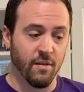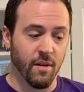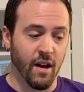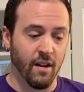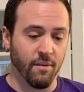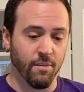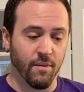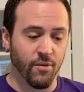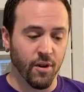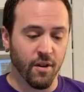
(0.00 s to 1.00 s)
I am
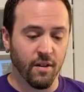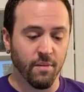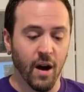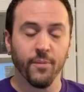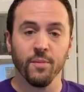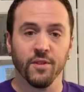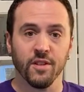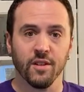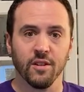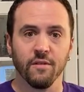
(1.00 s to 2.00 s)
very
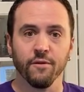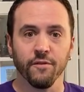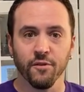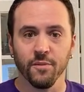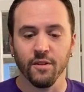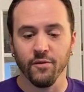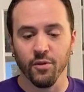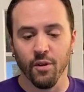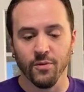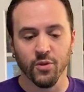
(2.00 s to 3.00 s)
optimistic that the fulfillment for
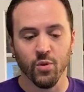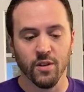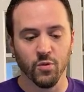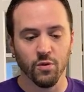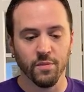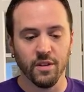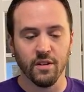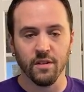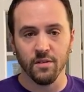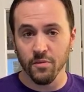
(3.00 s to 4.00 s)
Alter Quest will be
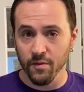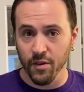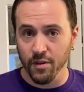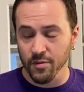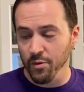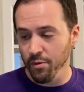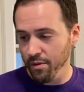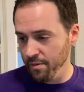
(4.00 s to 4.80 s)
very smooth.